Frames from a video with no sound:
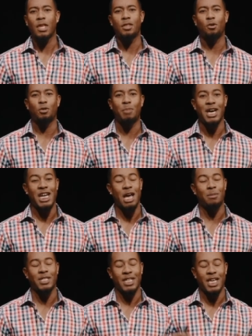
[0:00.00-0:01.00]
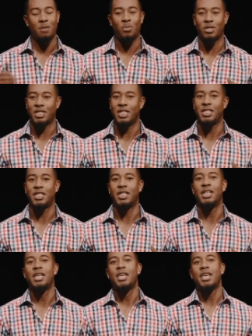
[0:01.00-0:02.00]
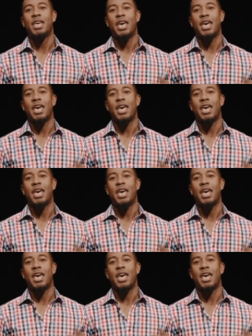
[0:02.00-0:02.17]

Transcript: those bad habits again persisted.